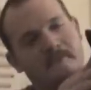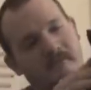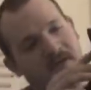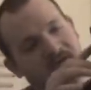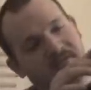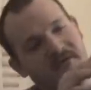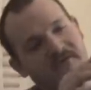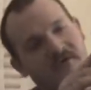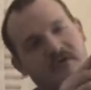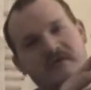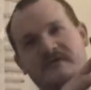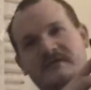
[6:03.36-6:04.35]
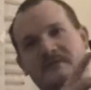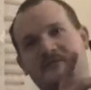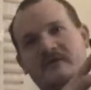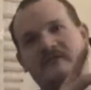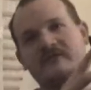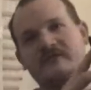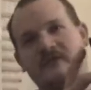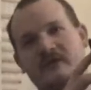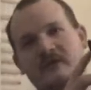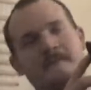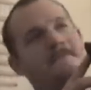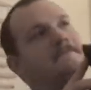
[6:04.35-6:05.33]
possibly even on the tip of the
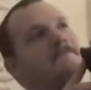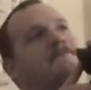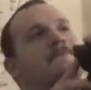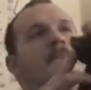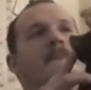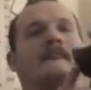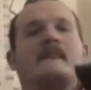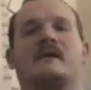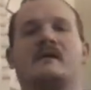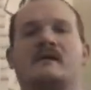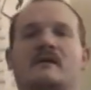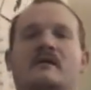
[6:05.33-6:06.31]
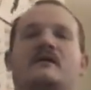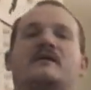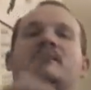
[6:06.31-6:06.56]
screw, and